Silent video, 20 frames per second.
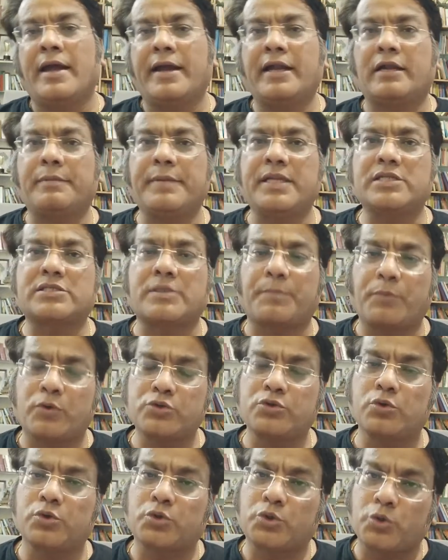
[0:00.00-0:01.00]
It means
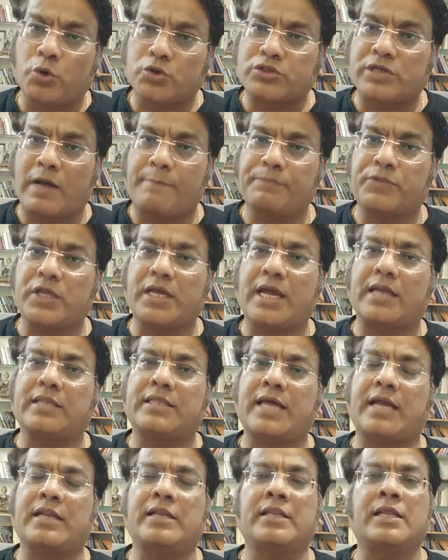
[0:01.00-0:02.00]
suppose you show something
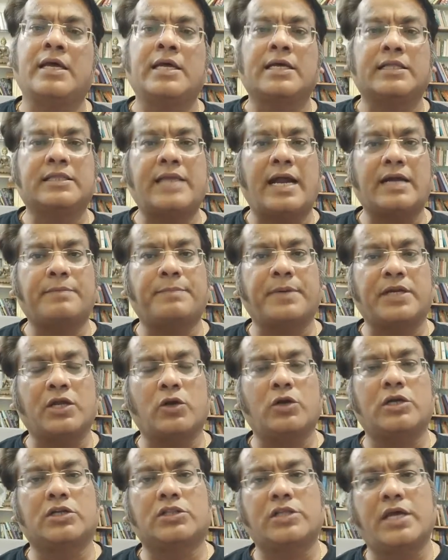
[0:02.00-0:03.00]
and then that
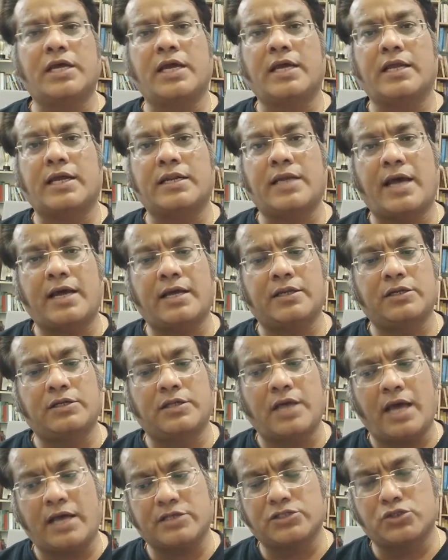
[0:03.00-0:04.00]
particular thing
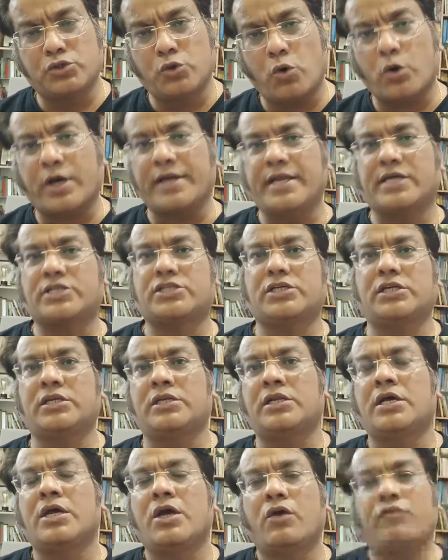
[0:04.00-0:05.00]
has no
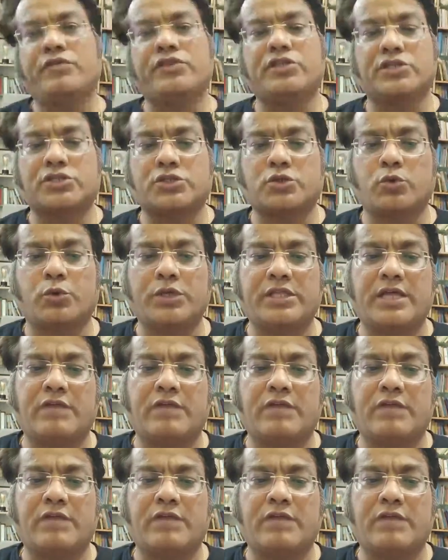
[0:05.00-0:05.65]
connection with the story,